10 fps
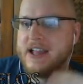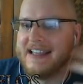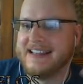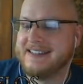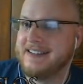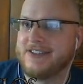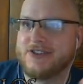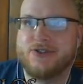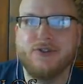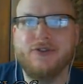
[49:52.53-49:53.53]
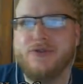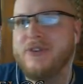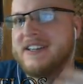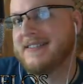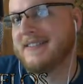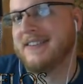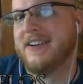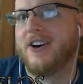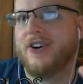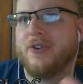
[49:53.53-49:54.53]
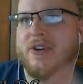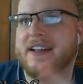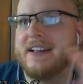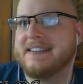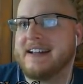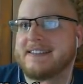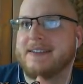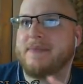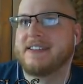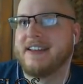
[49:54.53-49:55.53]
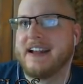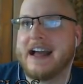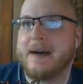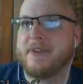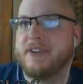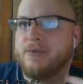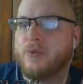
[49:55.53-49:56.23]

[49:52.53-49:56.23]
Is this true? Is that something that's going to happen?